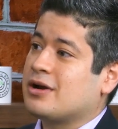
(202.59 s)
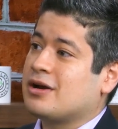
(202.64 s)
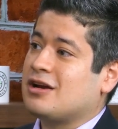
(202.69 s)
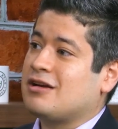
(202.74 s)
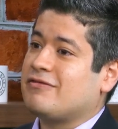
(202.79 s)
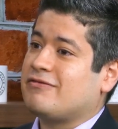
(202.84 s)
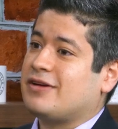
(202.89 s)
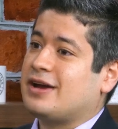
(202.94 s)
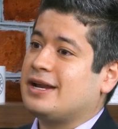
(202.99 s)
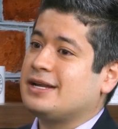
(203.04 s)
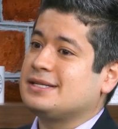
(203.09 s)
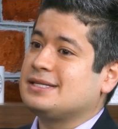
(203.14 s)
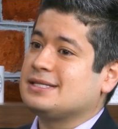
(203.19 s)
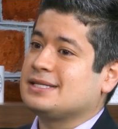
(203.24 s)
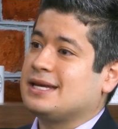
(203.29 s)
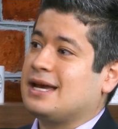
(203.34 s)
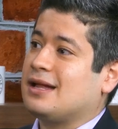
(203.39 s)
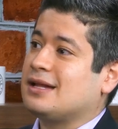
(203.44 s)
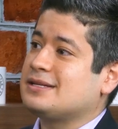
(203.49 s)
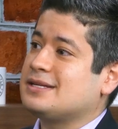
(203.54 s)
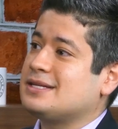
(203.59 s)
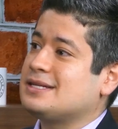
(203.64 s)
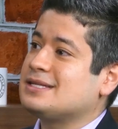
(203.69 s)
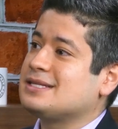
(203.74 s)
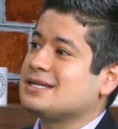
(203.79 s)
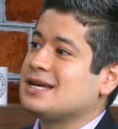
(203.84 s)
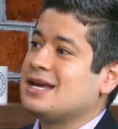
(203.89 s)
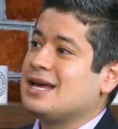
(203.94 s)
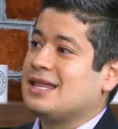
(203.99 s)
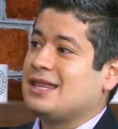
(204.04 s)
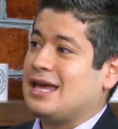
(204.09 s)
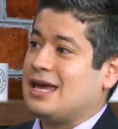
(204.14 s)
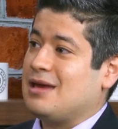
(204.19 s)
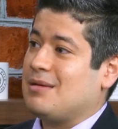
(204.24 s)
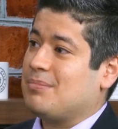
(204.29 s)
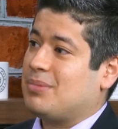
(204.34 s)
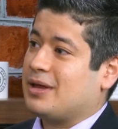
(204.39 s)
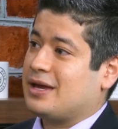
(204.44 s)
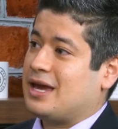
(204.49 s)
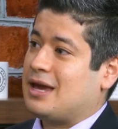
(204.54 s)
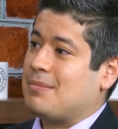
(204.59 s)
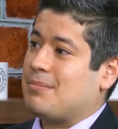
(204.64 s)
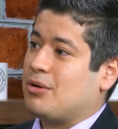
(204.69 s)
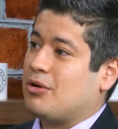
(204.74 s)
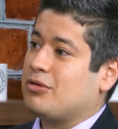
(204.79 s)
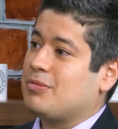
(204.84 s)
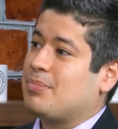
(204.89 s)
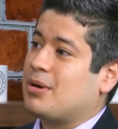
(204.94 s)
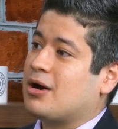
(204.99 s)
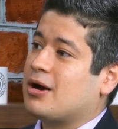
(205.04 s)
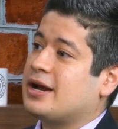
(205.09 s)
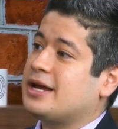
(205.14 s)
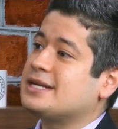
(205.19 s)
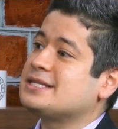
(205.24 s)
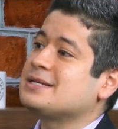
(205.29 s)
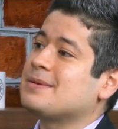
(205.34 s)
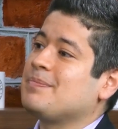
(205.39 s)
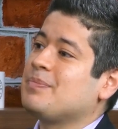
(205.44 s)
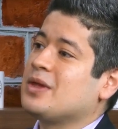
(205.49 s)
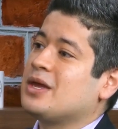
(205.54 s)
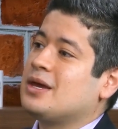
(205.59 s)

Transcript: you're going to find skeletons that implicate both parties.